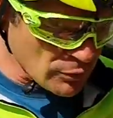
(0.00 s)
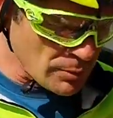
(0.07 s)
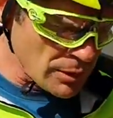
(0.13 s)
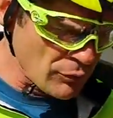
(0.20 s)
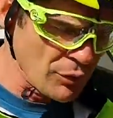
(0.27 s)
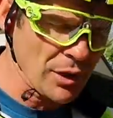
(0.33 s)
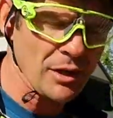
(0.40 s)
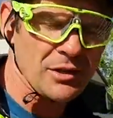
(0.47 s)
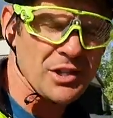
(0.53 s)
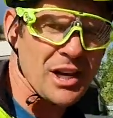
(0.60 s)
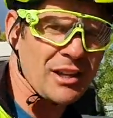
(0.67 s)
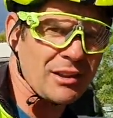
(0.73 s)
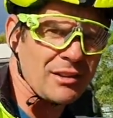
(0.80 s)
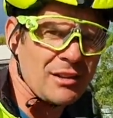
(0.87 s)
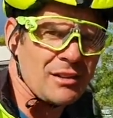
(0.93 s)
be a ring of
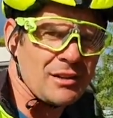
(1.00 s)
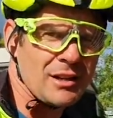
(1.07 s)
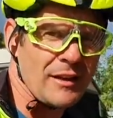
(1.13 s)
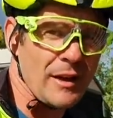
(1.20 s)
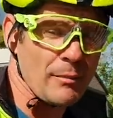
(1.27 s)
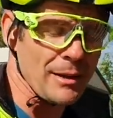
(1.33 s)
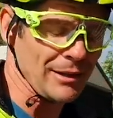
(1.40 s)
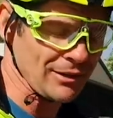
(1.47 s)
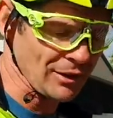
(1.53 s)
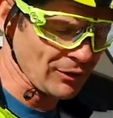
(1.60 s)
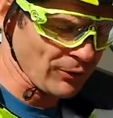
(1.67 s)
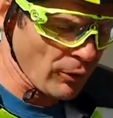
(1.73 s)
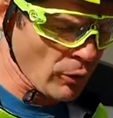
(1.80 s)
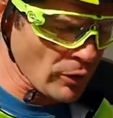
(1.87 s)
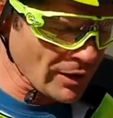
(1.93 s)
death, and that means this
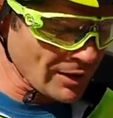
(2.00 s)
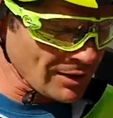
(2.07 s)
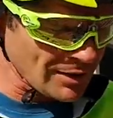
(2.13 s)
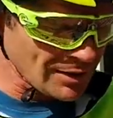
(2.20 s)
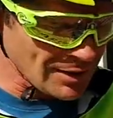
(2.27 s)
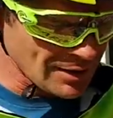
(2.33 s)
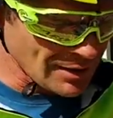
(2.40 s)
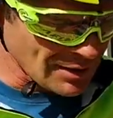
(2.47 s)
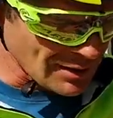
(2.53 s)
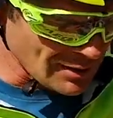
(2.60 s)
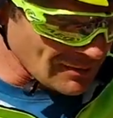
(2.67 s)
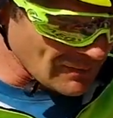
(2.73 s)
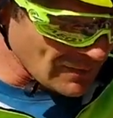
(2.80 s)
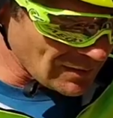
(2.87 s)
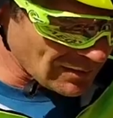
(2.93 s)
fork
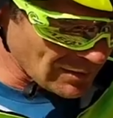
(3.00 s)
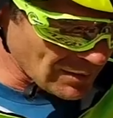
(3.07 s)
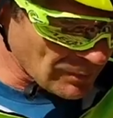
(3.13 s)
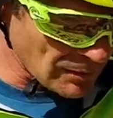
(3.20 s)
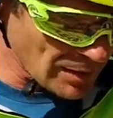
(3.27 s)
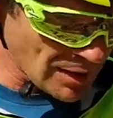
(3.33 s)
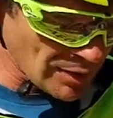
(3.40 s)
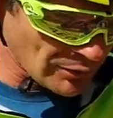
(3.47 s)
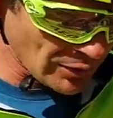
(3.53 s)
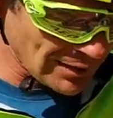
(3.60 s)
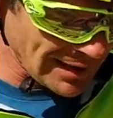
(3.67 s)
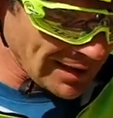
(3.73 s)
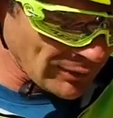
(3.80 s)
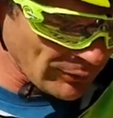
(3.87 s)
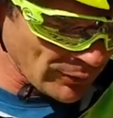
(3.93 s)
is going to go into
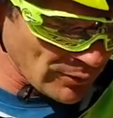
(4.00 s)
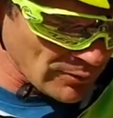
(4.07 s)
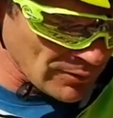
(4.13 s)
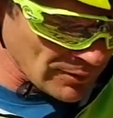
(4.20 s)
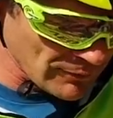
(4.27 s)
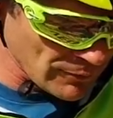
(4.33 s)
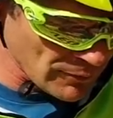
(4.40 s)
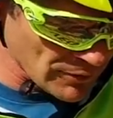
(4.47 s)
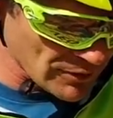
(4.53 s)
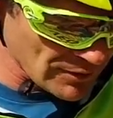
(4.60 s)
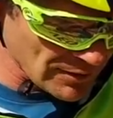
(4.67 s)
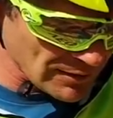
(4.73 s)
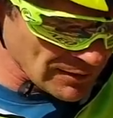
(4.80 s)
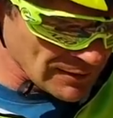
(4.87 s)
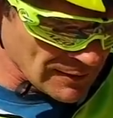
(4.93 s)
landfill,
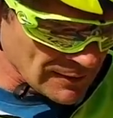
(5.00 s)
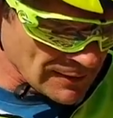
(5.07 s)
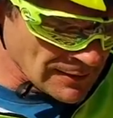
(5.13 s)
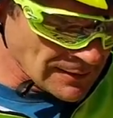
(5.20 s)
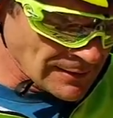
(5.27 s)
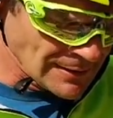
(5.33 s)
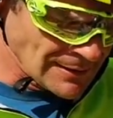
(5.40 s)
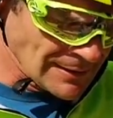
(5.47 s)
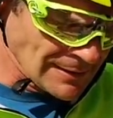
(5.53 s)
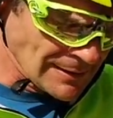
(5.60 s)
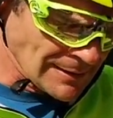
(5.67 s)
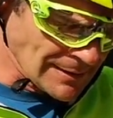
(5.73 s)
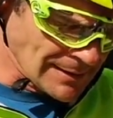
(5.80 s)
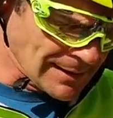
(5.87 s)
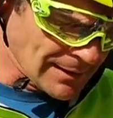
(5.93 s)
unfortunately.
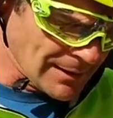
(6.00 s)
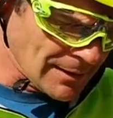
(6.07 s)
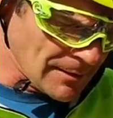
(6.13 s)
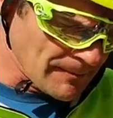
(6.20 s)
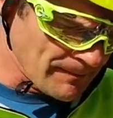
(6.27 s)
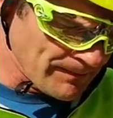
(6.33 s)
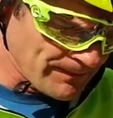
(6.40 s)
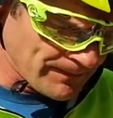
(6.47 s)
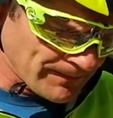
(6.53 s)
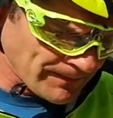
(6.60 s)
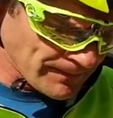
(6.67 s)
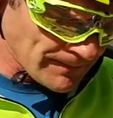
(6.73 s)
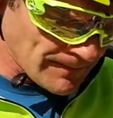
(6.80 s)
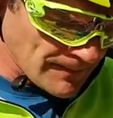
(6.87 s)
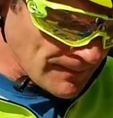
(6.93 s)
So.
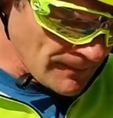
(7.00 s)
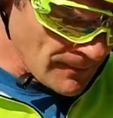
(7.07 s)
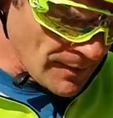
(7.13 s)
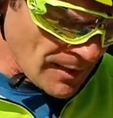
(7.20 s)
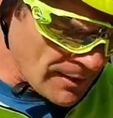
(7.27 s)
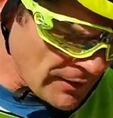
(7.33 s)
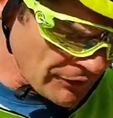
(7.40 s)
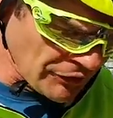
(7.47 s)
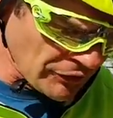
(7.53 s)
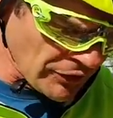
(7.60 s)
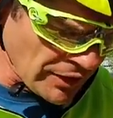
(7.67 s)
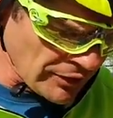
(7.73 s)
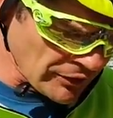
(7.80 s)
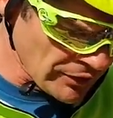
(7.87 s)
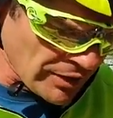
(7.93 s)
This is
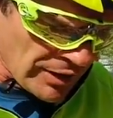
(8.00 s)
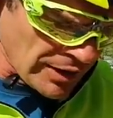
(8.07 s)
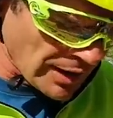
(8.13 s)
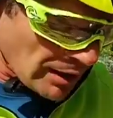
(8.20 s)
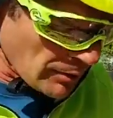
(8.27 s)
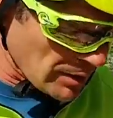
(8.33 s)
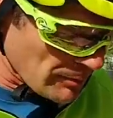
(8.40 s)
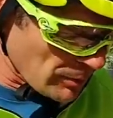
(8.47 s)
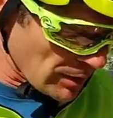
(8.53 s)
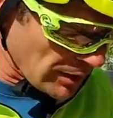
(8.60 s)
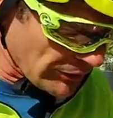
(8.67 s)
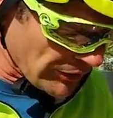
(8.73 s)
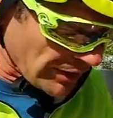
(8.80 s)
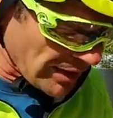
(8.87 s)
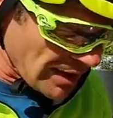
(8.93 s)
things you get when you buy
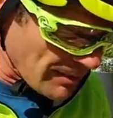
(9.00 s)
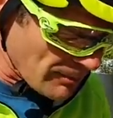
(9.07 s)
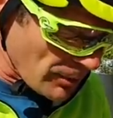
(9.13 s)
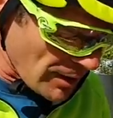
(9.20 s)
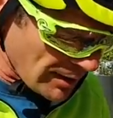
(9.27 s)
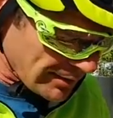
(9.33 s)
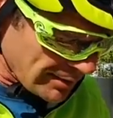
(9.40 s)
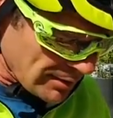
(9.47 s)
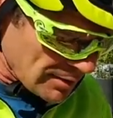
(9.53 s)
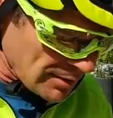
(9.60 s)
secondhand bikes.